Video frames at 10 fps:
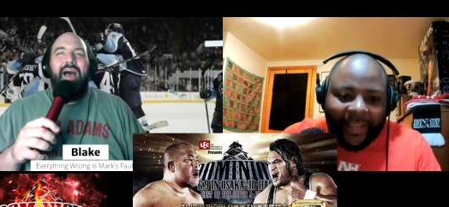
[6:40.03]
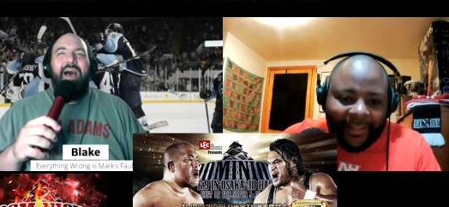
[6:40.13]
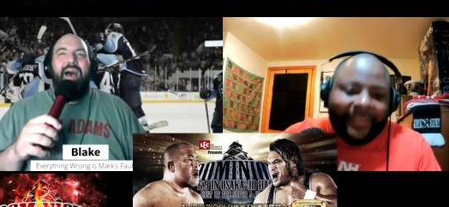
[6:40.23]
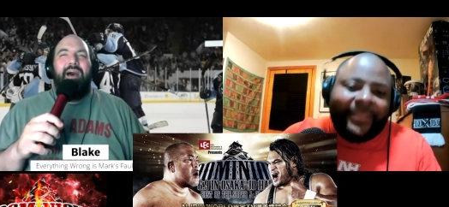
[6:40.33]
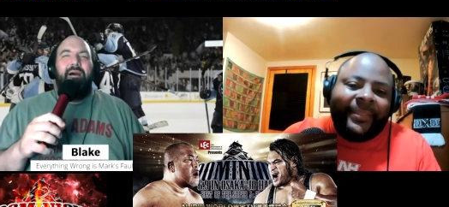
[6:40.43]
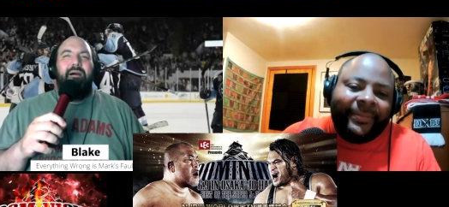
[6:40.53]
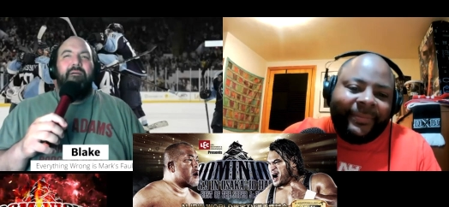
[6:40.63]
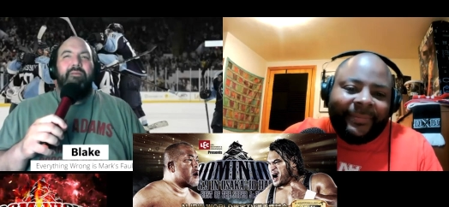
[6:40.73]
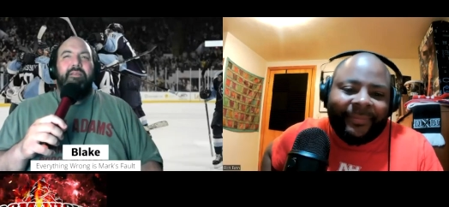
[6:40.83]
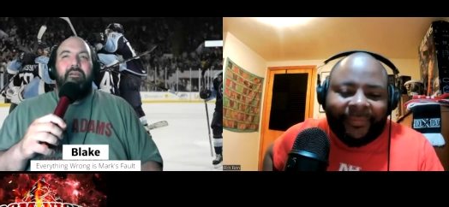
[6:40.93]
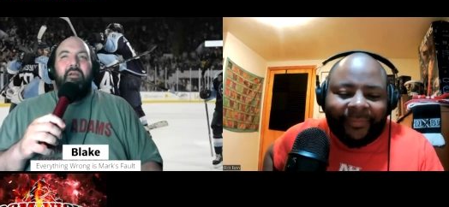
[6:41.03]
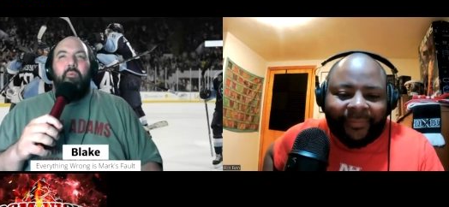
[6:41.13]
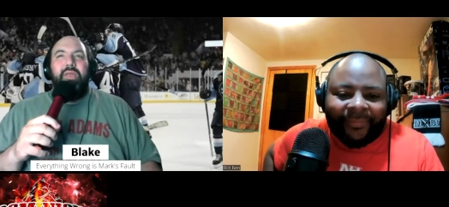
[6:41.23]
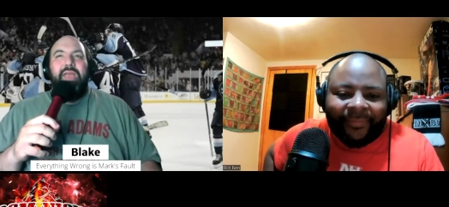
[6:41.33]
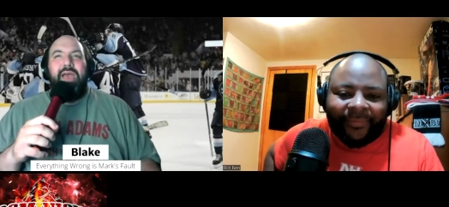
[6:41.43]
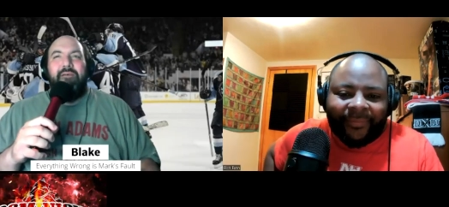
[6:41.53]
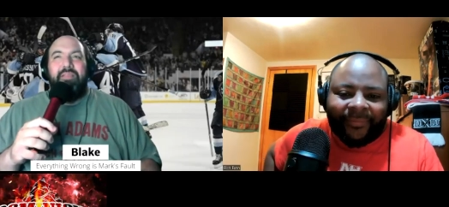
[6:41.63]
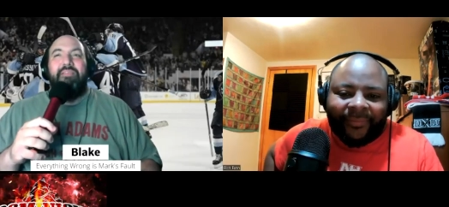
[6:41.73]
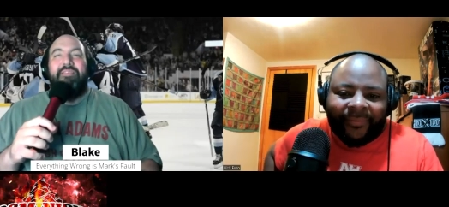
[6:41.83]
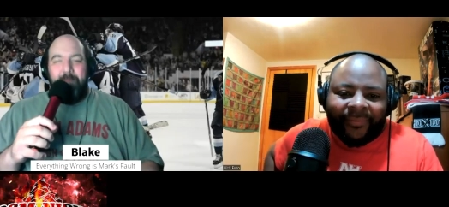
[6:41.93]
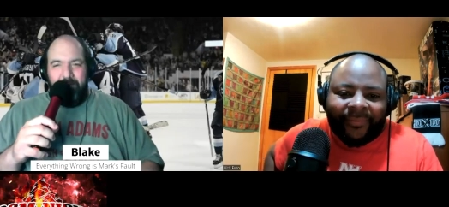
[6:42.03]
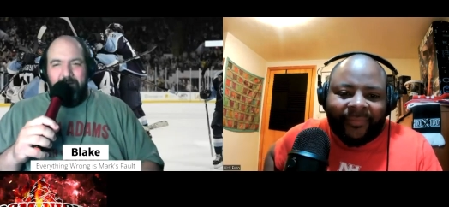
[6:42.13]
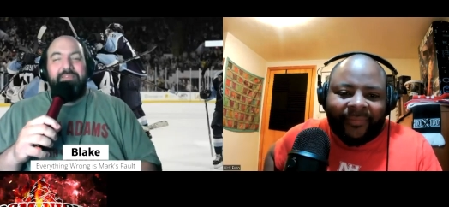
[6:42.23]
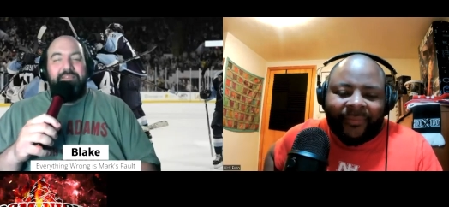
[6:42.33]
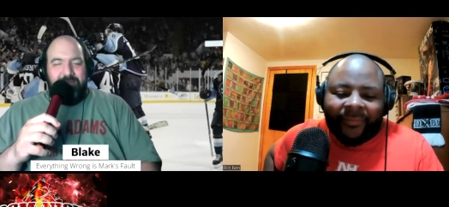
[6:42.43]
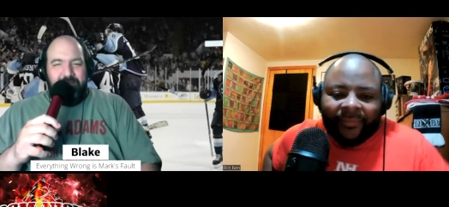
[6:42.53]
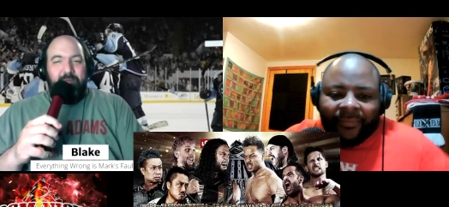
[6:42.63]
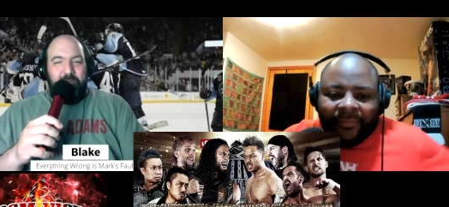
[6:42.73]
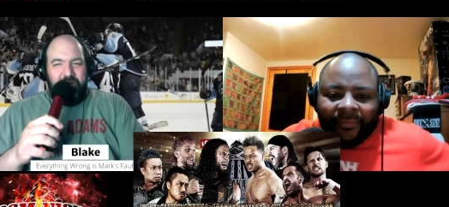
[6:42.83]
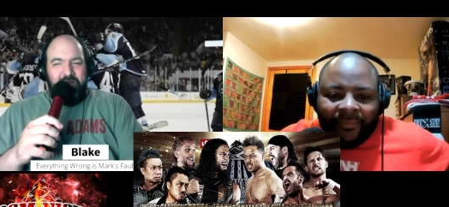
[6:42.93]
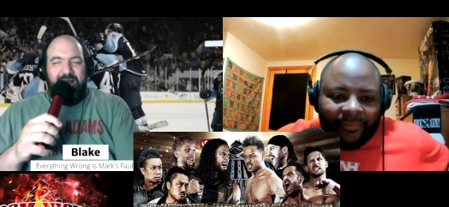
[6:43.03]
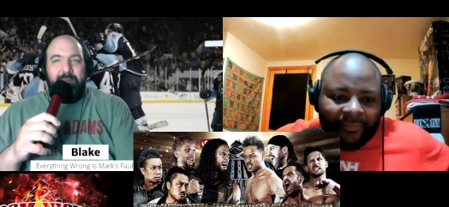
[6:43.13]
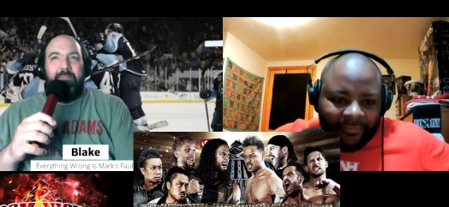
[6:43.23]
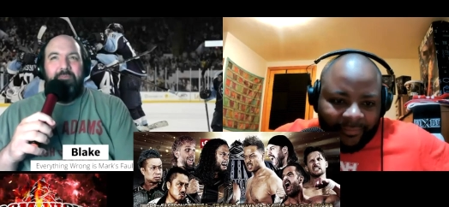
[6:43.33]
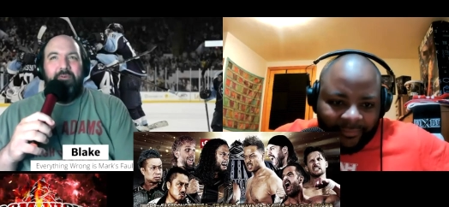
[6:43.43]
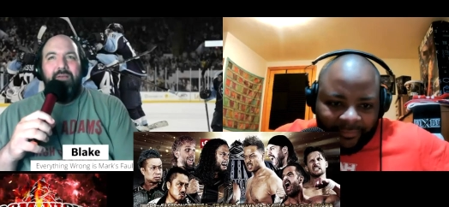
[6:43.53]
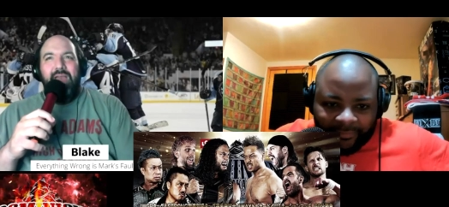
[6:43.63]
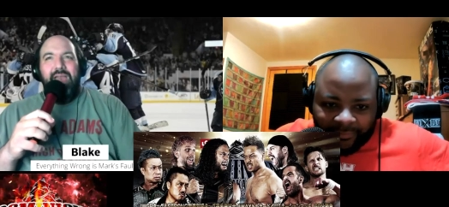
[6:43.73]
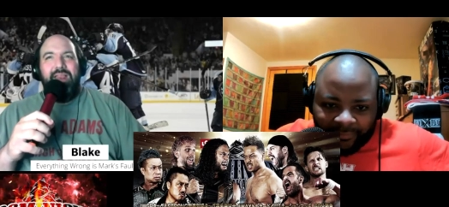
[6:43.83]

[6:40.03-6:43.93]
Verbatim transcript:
Speaker 1: um, it's here. We have this is the this is the one we were talking about before.